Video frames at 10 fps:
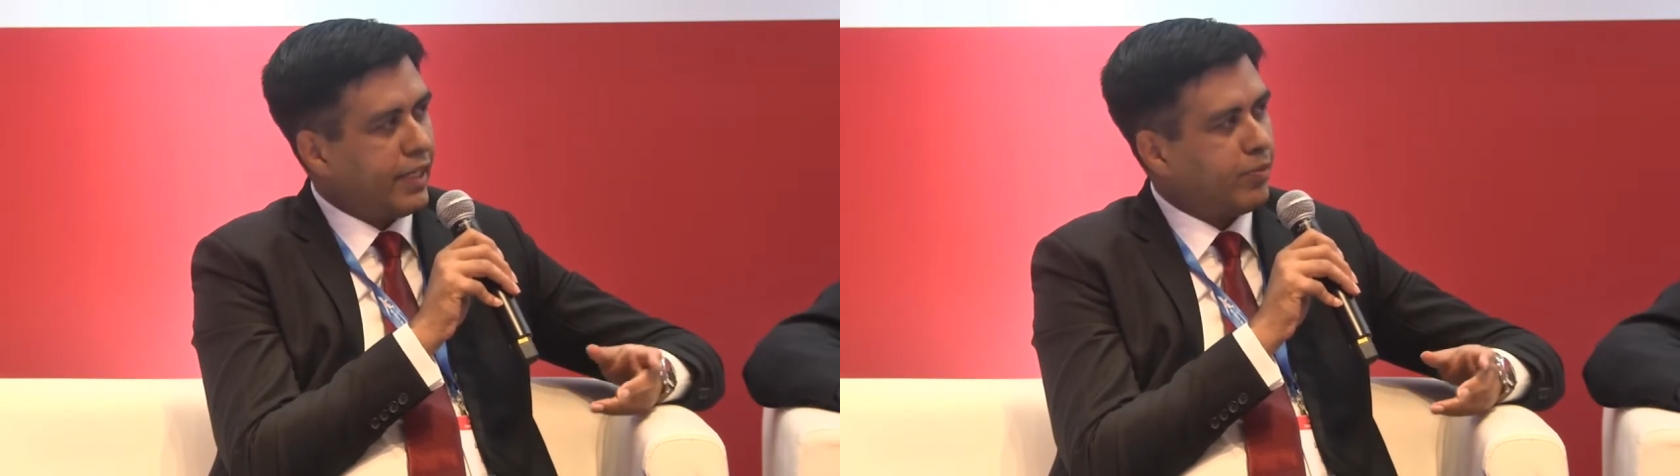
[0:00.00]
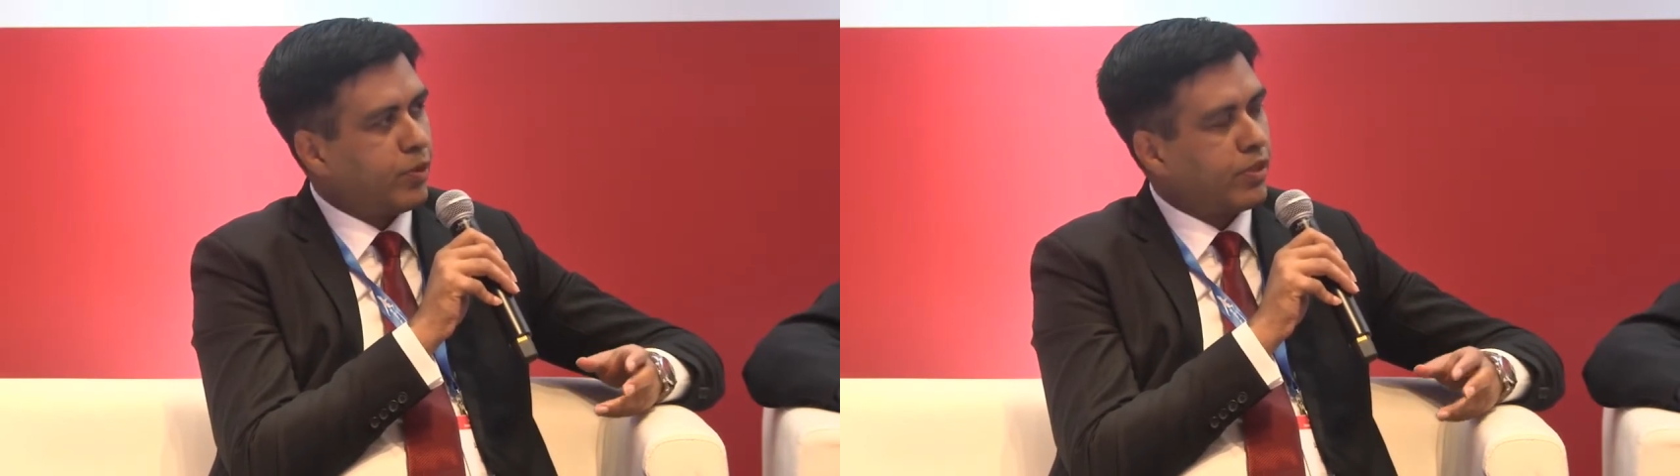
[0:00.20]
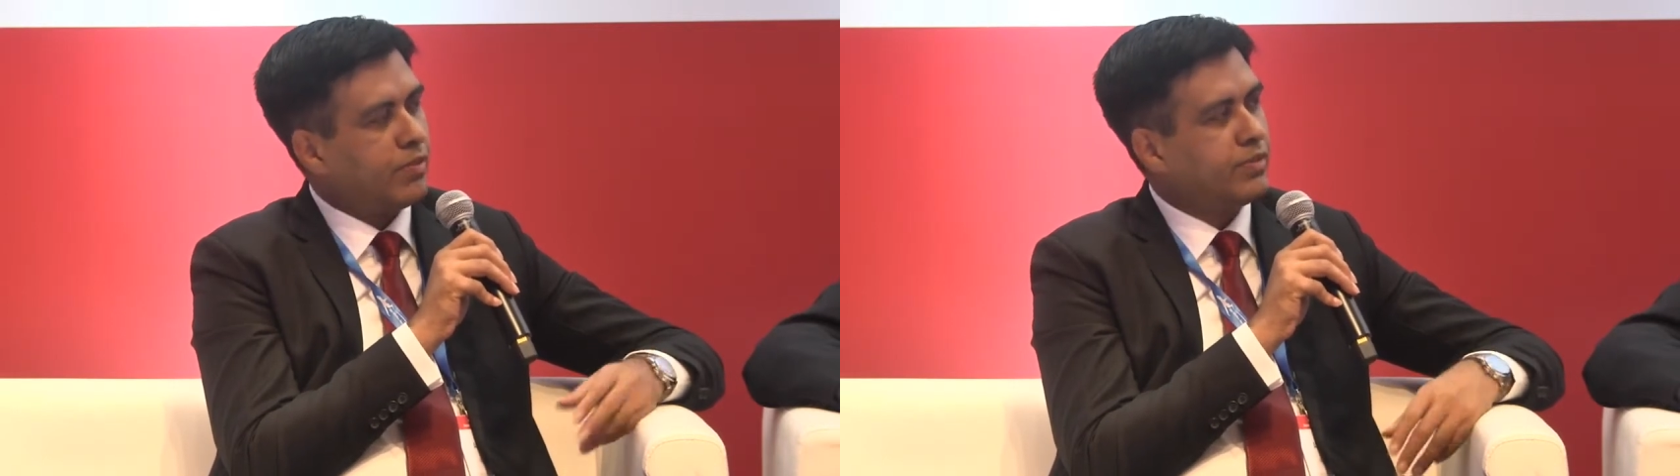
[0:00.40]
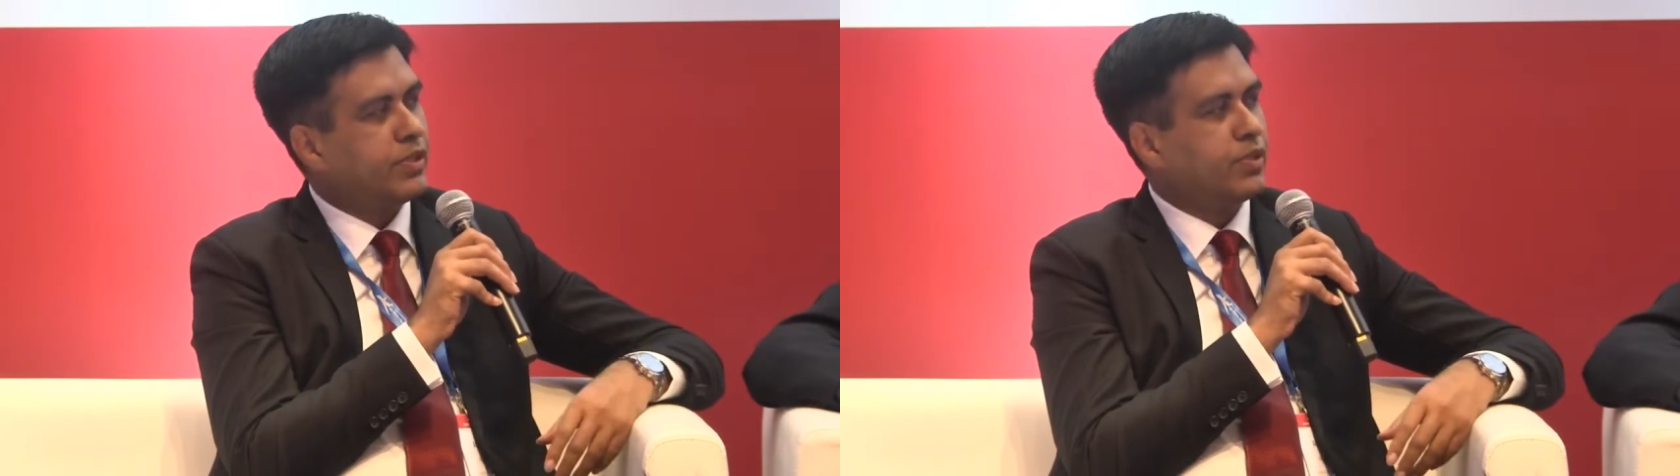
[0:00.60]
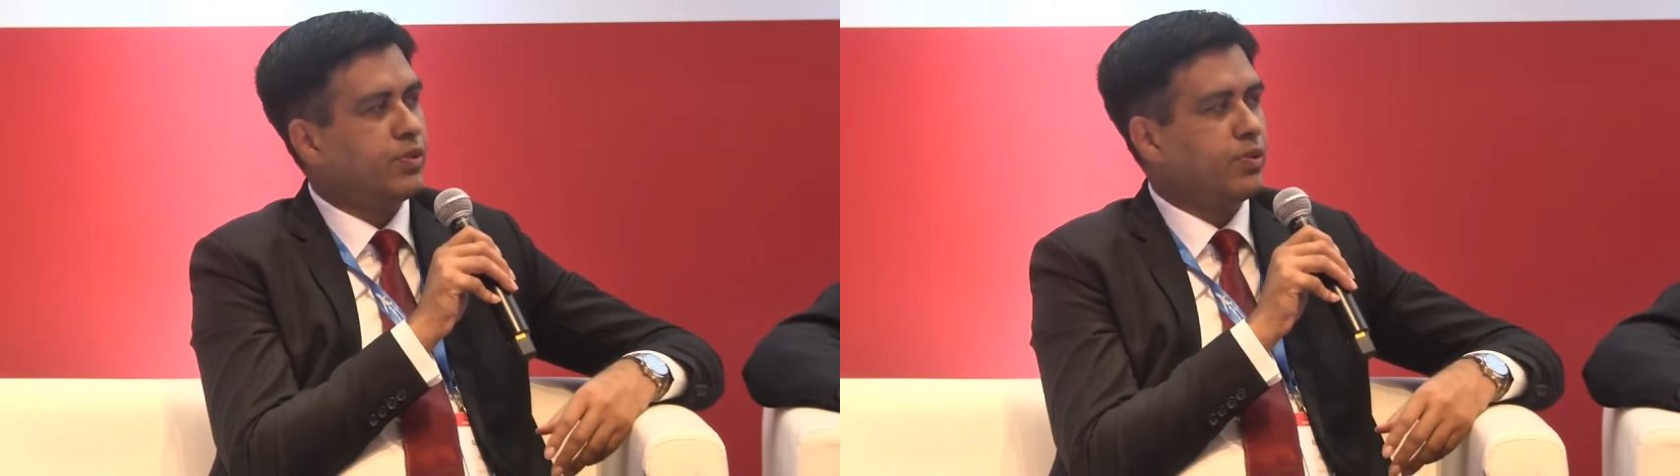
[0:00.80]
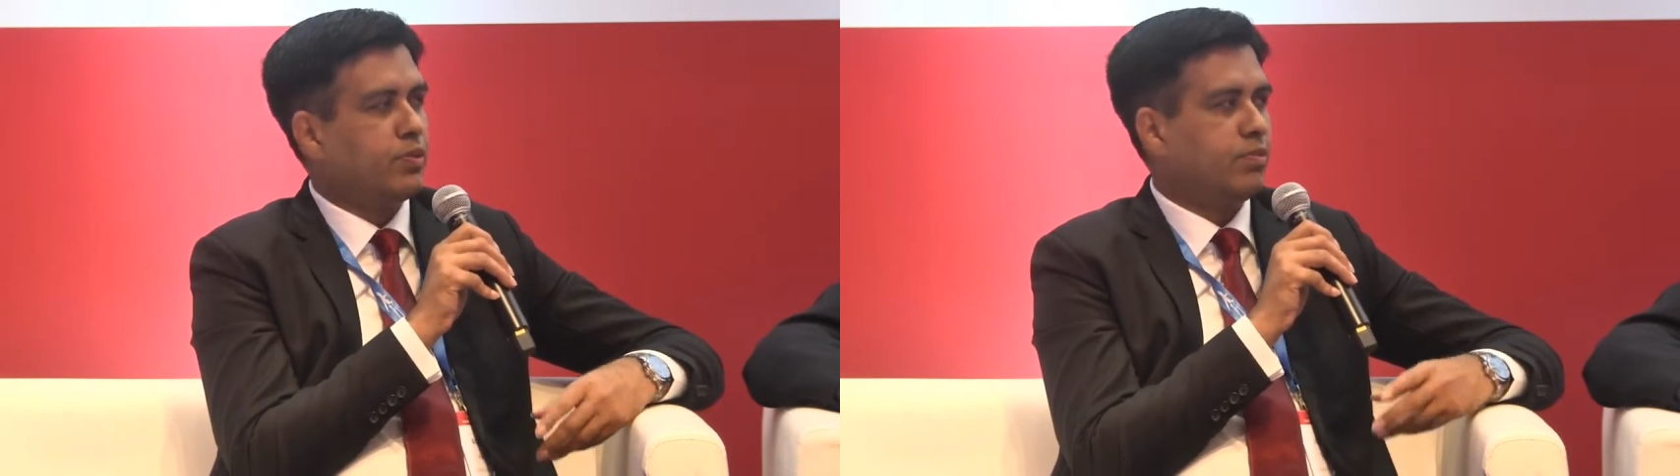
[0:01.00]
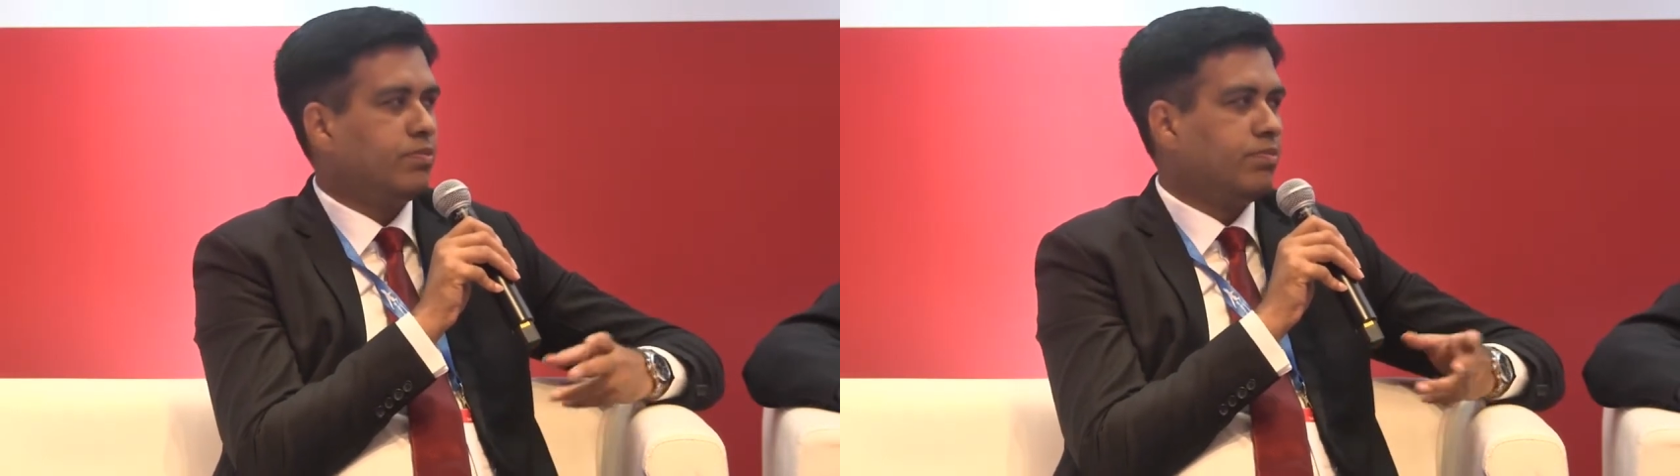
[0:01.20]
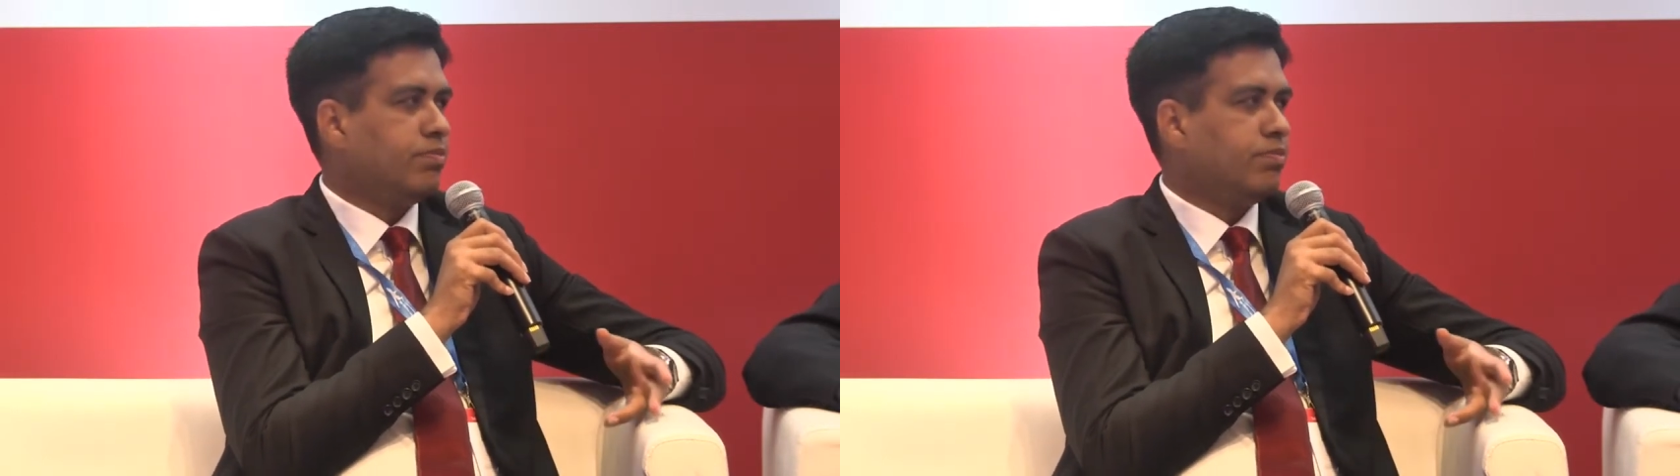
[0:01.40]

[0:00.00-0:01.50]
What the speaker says: airport comes into